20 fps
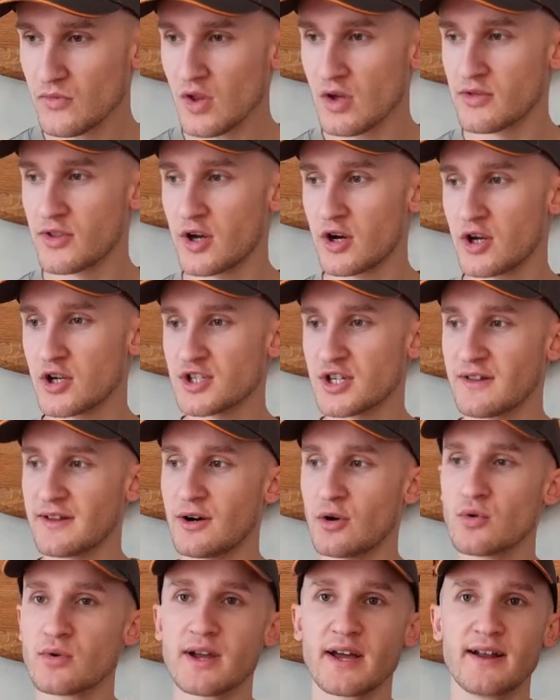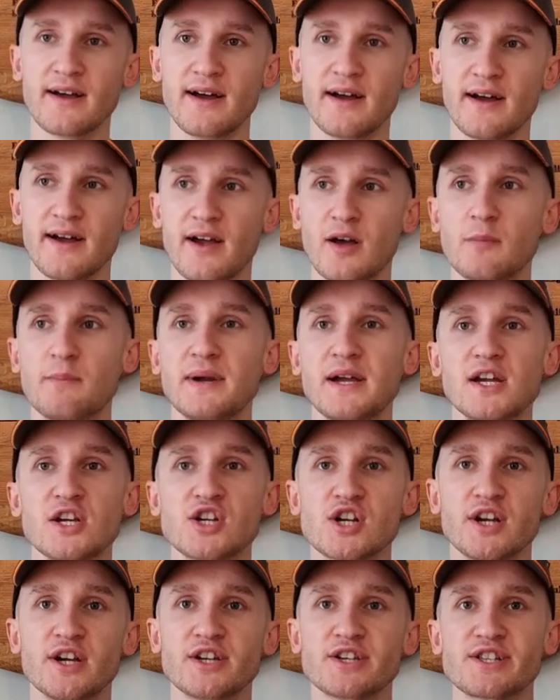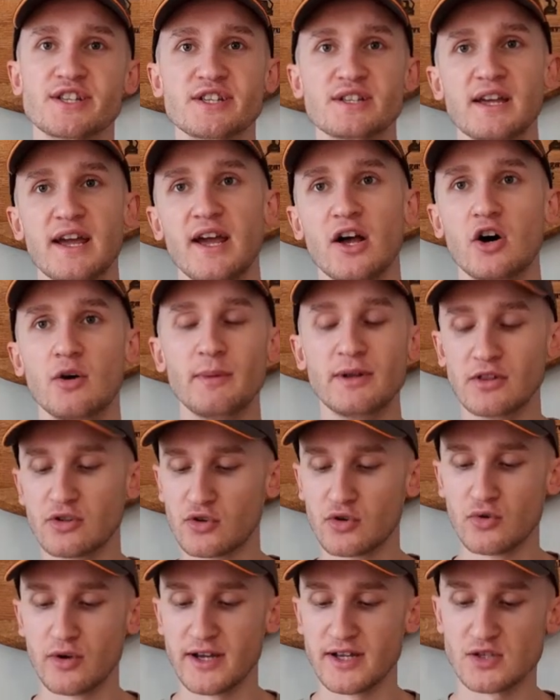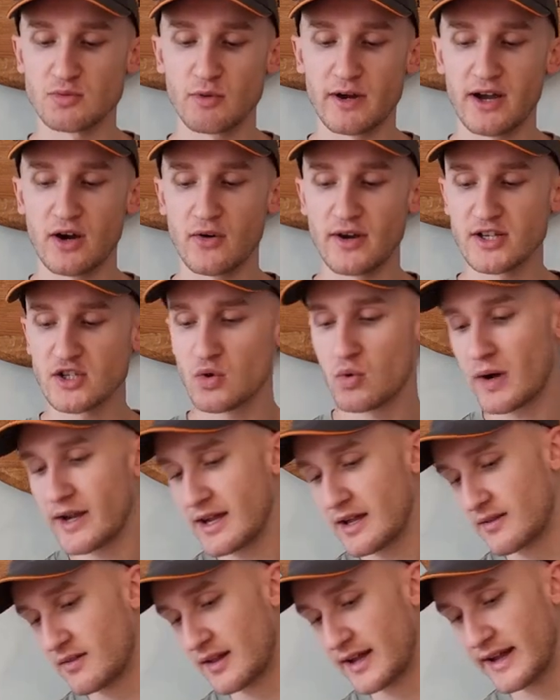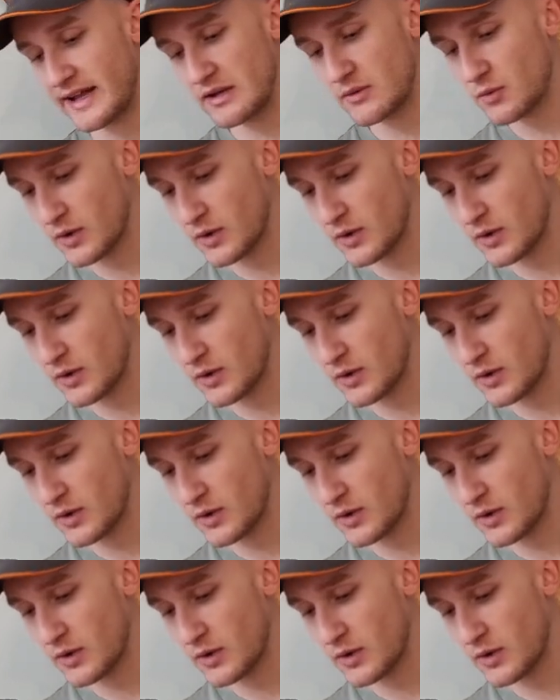There's a little kind of herbaceous element to it as well. It's quite in line